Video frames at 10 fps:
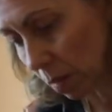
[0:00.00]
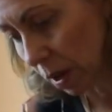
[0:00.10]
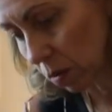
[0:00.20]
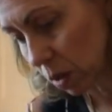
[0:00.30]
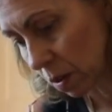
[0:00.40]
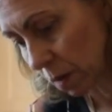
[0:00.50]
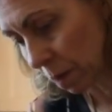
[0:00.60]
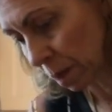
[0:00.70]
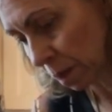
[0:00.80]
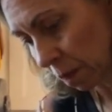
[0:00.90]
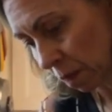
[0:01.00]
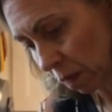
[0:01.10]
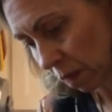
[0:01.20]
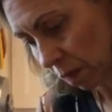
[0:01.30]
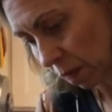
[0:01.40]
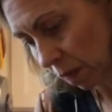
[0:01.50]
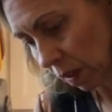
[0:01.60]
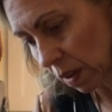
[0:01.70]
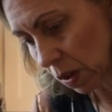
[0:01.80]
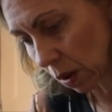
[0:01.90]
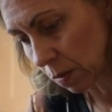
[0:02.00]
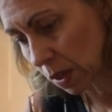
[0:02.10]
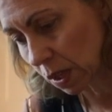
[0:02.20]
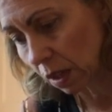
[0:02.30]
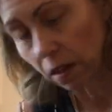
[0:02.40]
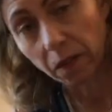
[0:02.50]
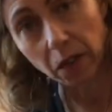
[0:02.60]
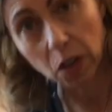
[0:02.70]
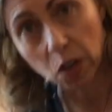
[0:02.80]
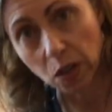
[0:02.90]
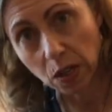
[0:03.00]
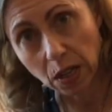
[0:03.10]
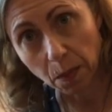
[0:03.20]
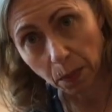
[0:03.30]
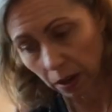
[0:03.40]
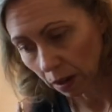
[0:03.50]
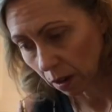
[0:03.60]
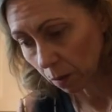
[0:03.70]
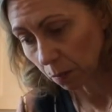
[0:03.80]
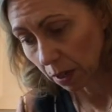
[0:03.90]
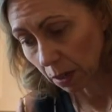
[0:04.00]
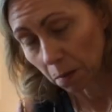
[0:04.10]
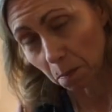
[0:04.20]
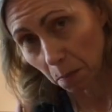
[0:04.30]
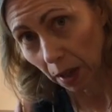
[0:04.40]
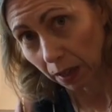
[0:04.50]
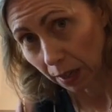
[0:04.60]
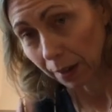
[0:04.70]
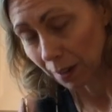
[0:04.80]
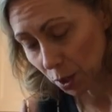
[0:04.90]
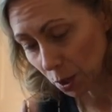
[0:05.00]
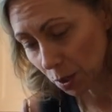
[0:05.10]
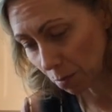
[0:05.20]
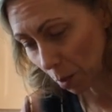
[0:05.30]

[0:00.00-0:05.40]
amount. So I'm just going to finish this up and I'll be back again in just a